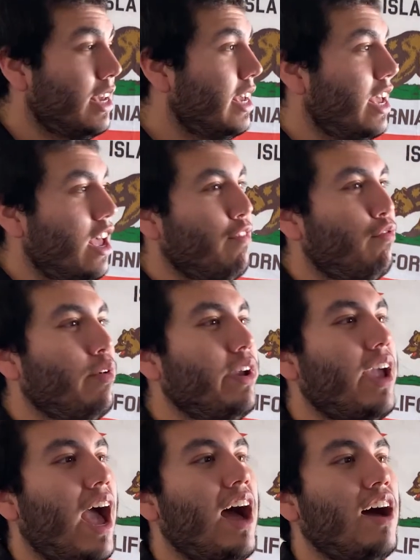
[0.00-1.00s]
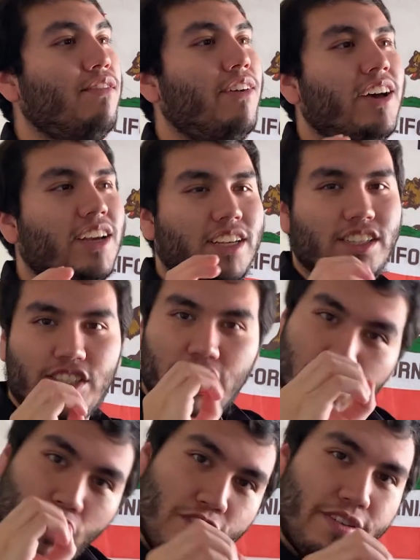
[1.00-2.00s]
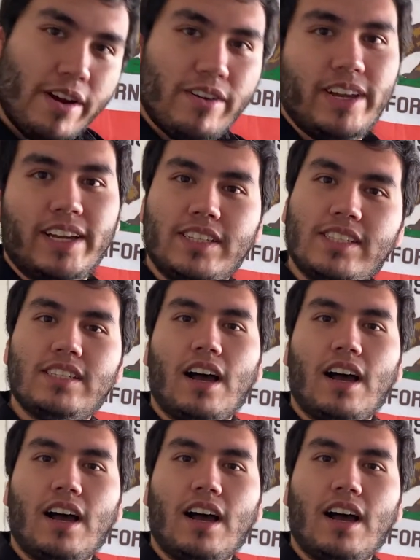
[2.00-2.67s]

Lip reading: if we have 0 variance